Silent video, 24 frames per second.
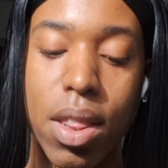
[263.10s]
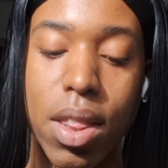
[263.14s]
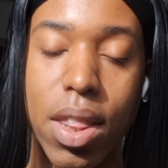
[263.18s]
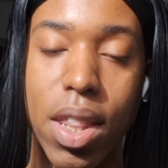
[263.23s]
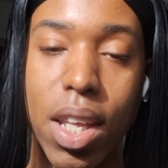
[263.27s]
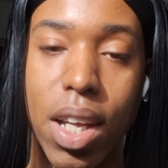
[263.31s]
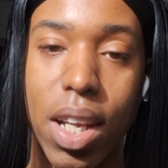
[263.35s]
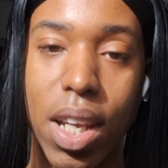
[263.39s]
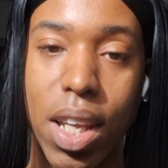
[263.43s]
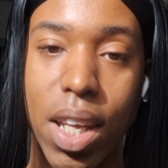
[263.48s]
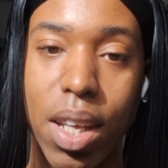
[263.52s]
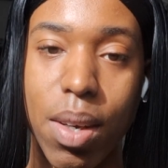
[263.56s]
The
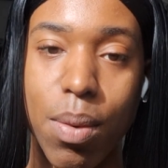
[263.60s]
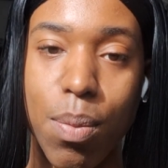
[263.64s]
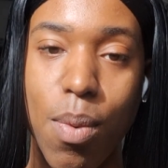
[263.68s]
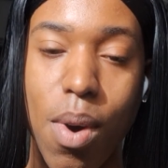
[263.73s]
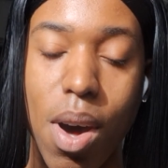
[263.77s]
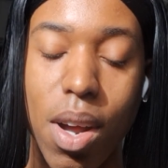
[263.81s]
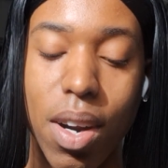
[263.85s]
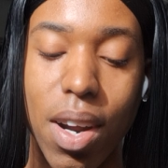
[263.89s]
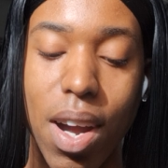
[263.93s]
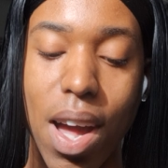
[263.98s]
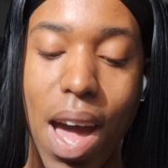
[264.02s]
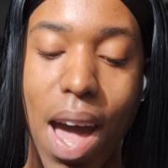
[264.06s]
Clean
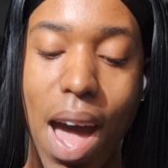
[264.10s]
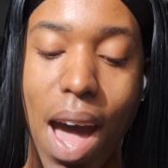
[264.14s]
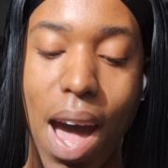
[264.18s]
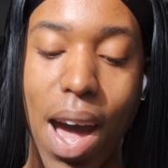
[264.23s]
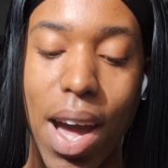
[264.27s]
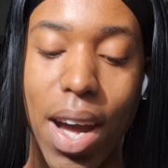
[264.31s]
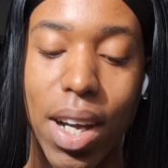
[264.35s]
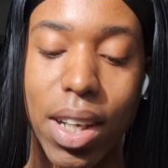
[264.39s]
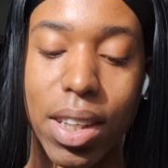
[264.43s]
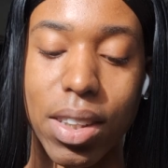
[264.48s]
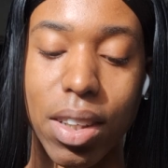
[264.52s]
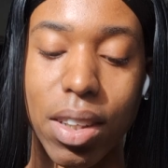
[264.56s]
Water
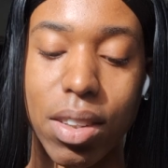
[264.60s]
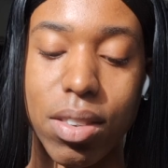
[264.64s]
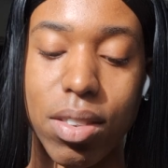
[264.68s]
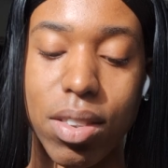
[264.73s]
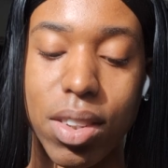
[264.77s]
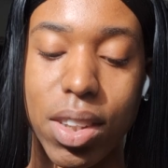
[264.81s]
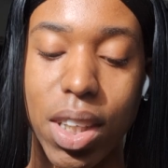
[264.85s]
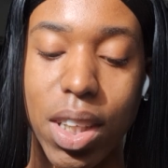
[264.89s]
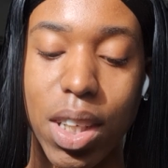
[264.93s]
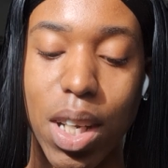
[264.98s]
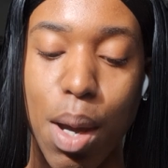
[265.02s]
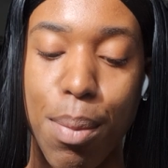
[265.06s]
Act,
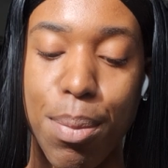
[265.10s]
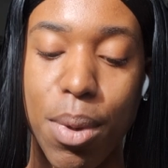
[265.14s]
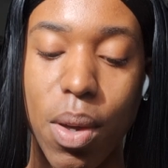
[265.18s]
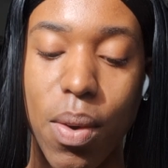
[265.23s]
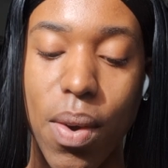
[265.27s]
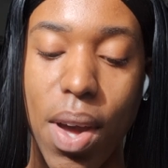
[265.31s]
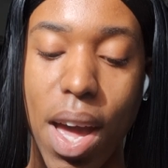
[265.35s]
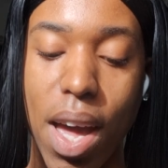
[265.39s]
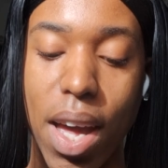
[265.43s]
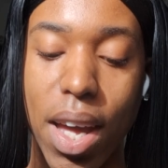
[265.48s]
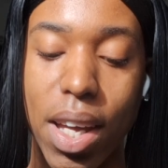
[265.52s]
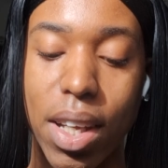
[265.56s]

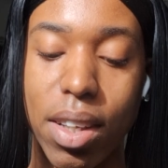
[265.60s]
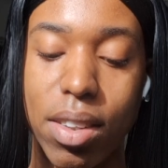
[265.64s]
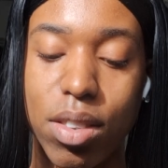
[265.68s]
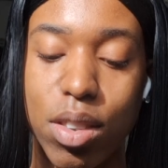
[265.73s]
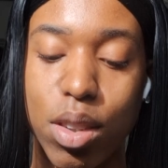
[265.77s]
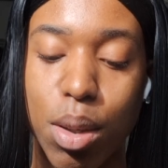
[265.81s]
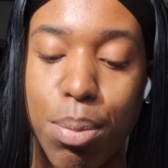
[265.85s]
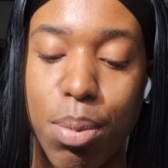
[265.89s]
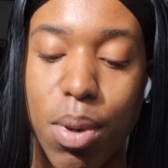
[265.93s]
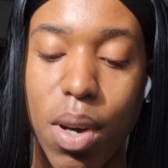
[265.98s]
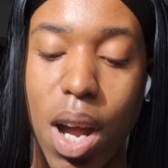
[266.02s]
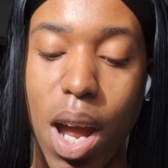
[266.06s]
CWA, is
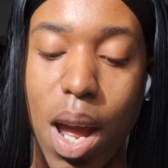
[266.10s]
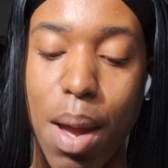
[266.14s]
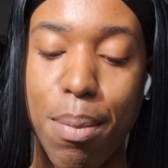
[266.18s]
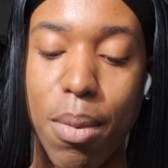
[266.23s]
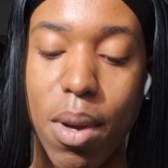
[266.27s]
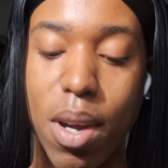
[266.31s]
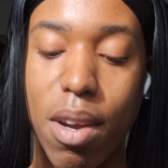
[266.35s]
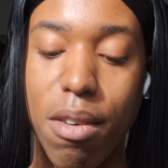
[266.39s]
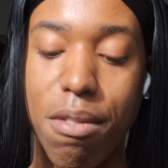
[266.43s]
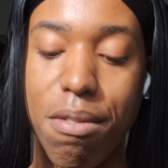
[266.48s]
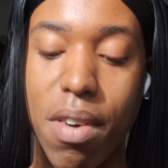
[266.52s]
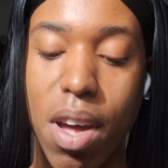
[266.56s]
the
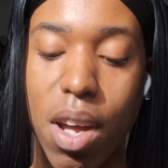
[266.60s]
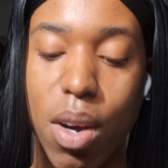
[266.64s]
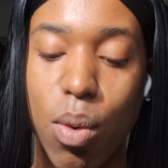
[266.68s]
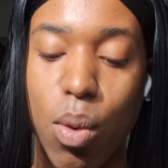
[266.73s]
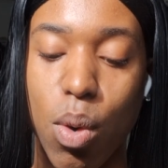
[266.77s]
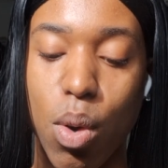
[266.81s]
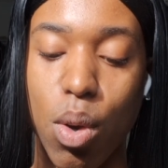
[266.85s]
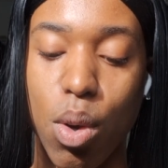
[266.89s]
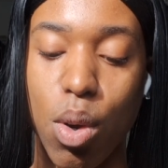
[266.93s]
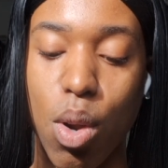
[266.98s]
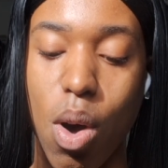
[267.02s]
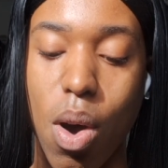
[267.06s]
primary
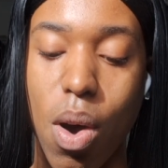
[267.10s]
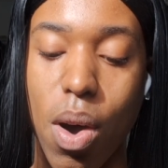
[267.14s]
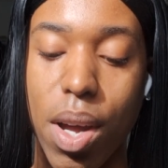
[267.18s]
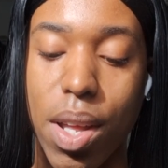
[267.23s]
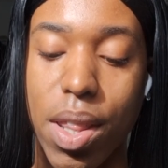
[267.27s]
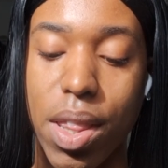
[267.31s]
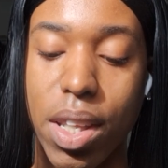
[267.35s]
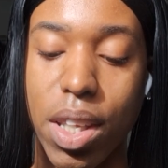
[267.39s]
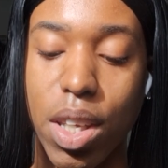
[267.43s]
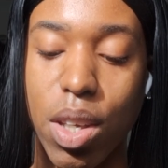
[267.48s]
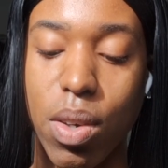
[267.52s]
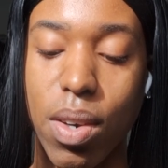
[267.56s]
federal law
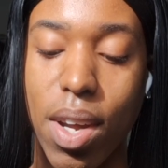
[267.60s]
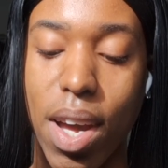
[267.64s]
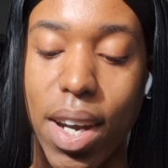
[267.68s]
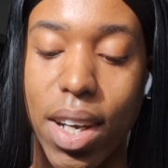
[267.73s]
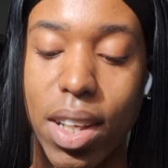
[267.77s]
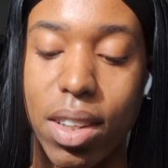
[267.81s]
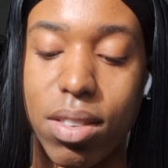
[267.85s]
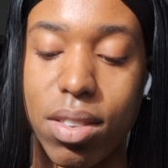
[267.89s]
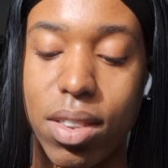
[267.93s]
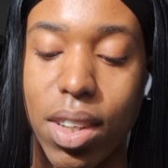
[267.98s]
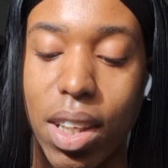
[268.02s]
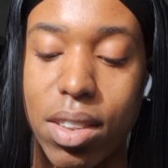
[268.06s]
in the
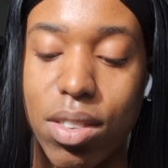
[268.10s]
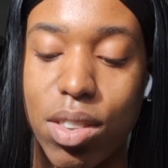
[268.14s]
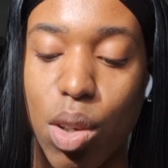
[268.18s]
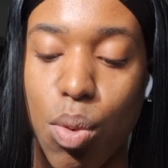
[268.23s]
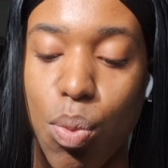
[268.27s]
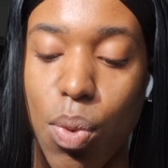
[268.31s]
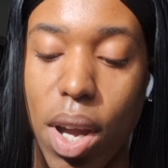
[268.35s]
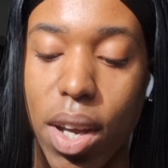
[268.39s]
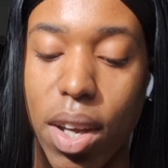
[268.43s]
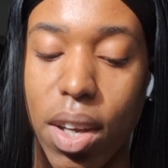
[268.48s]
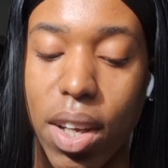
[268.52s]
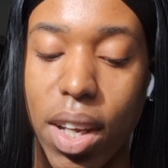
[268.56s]
United States that
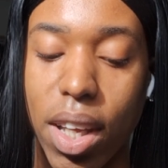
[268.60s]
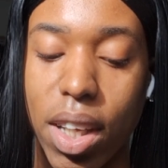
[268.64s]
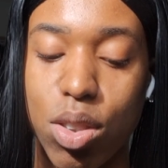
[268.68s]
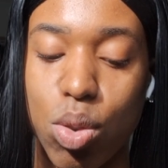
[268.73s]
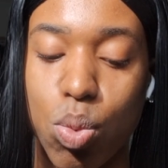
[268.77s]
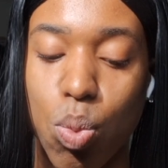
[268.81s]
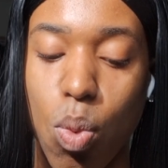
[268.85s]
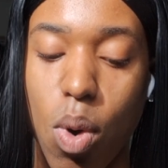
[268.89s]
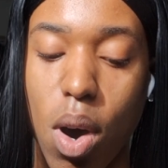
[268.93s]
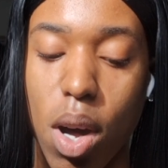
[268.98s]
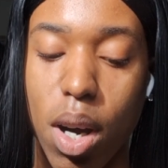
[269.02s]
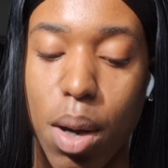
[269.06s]

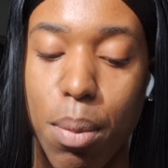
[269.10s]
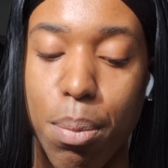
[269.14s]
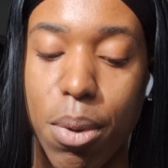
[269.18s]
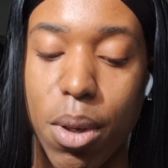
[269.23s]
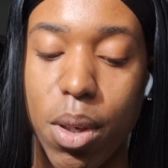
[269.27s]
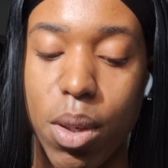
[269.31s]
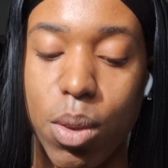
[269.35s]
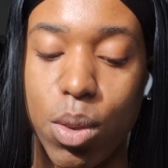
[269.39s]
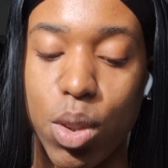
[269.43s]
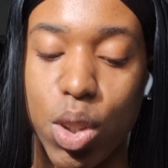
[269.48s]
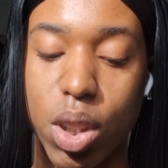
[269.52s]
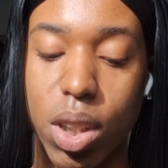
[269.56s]
regulates water
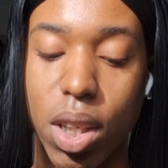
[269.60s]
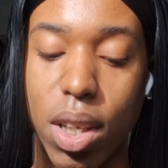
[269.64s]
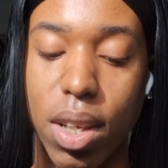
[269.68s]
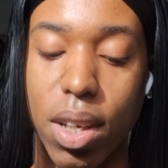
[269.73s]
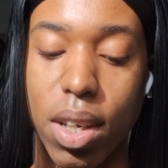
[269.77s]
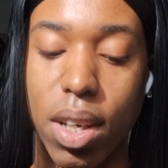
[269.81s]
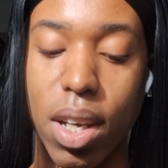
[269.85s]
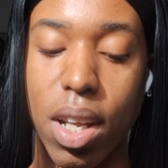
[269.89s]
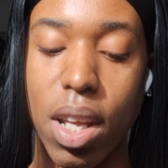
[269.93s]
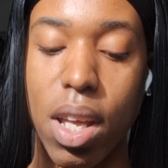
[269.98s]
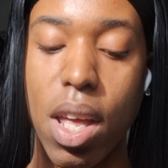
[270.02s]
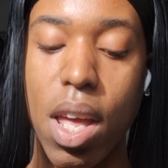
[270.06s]

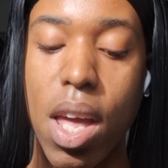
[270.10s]
pollution.